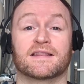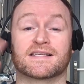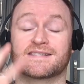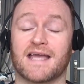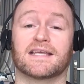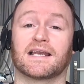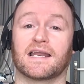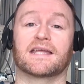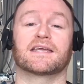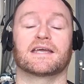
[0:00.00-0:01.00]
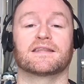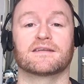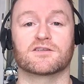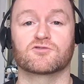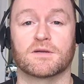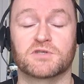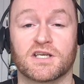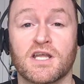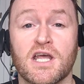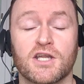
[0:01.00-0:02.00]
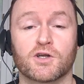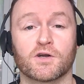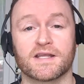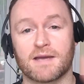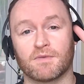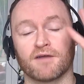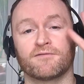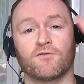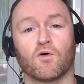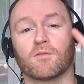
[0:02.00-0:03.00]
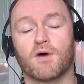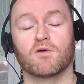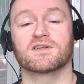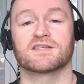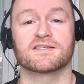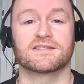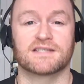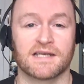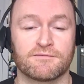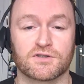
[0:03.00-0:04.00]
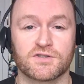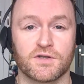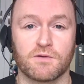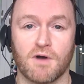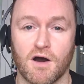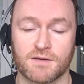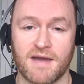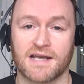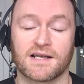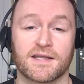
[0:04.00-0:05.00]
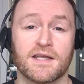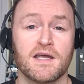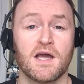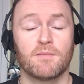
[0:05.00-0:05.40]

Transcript: the second link in the description, you're going to get my four bonuses delivered to you automatically.